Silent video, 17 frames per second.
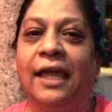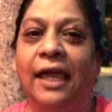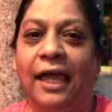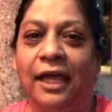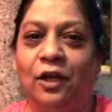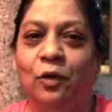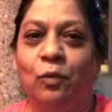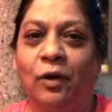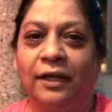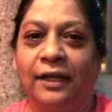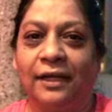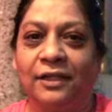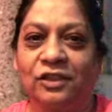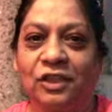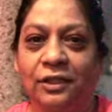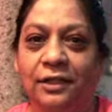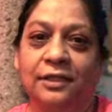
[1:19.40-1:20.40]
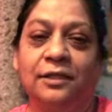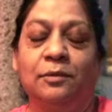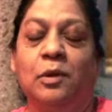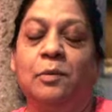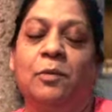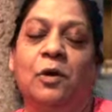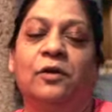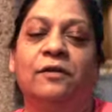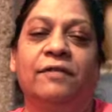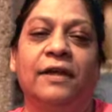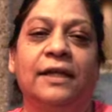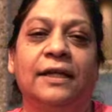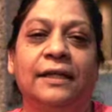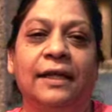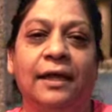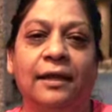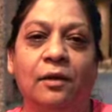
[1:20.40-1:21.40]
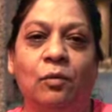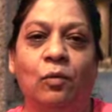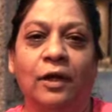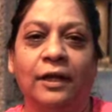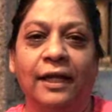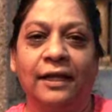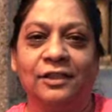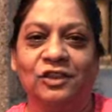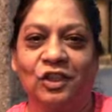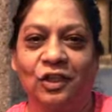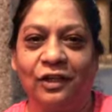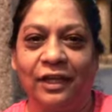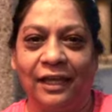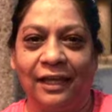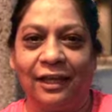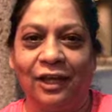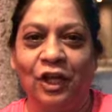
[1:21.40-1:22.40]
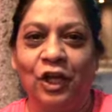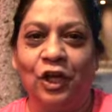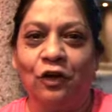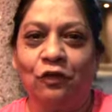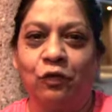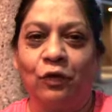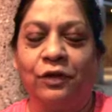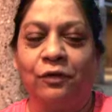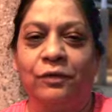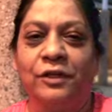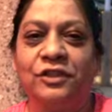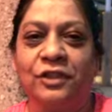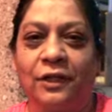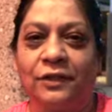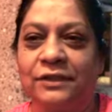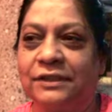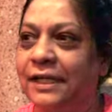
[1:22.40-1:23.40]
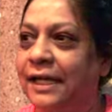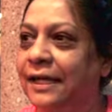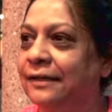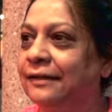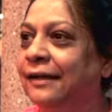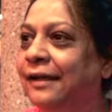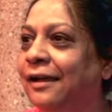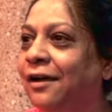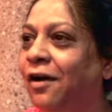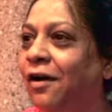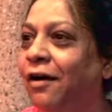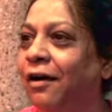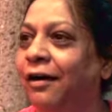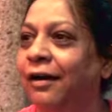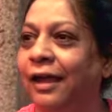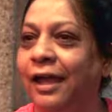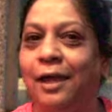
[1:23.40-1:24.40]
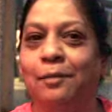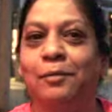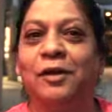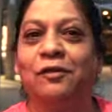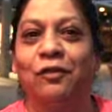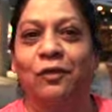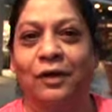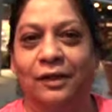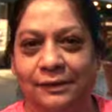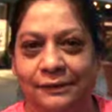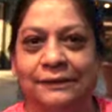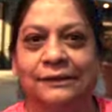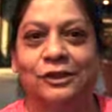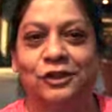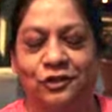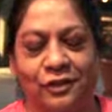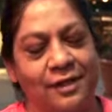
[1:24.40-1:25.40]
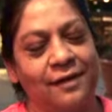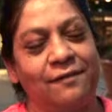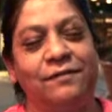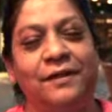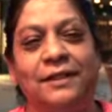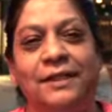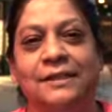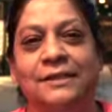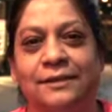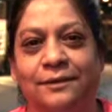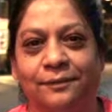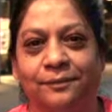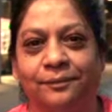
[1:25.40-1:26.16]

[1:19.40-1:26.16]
anyone that is looking to be motivated, anyone that is looking for the results that they are aiming for. Straight Up Fitness.